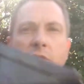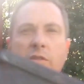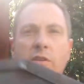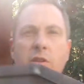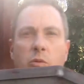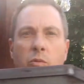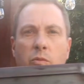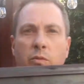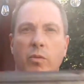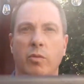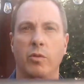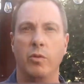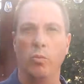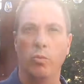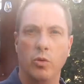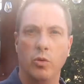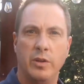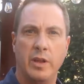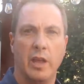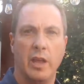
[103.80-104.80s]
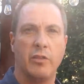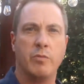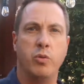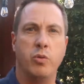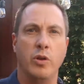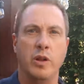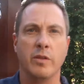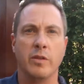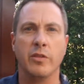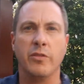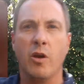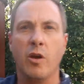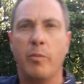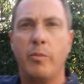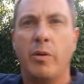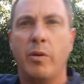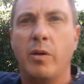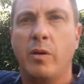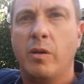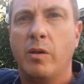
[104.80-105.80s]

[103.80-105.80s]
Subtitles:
so the wood gets put in the top,